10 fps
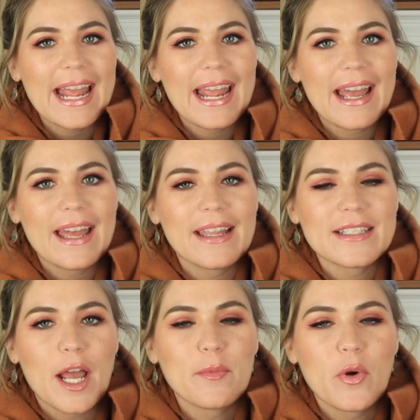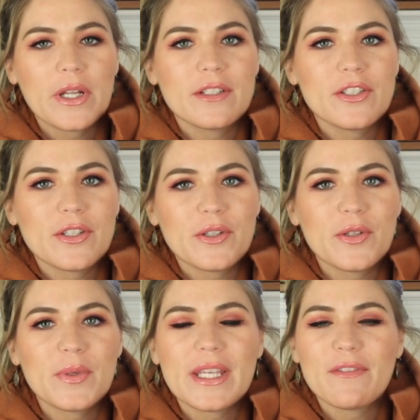and I'm going
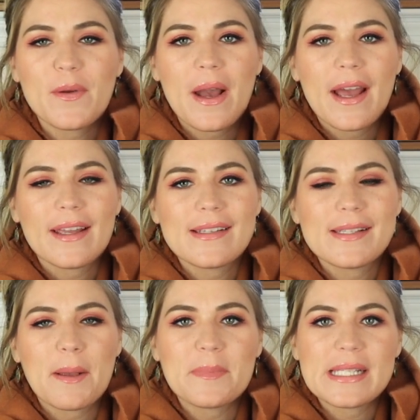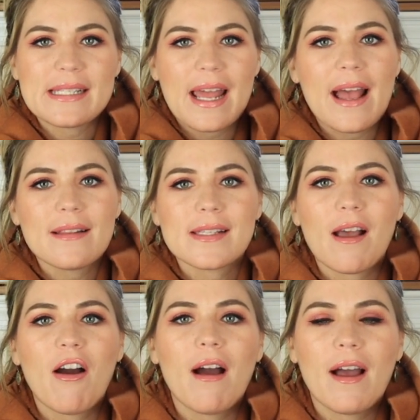to give you guys some
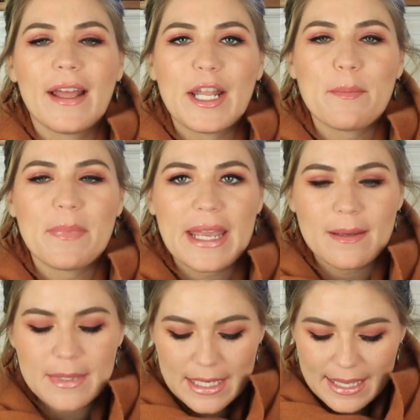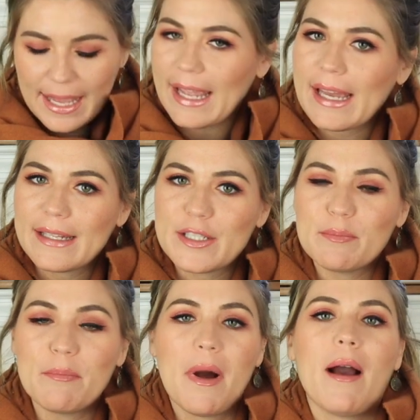stats on baby
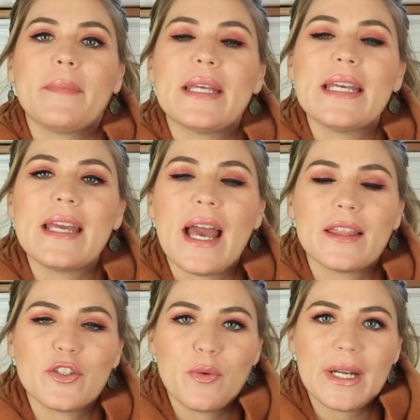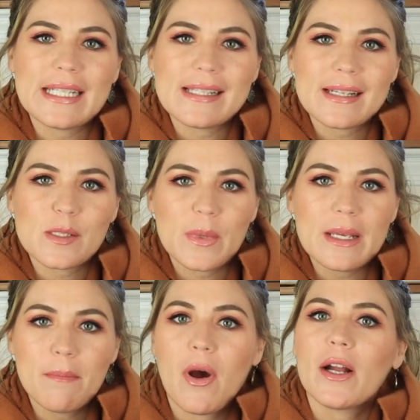and mommy at the 26
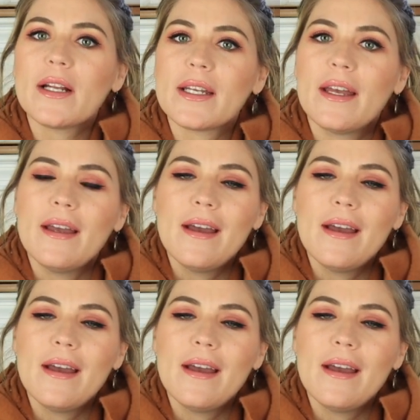week mark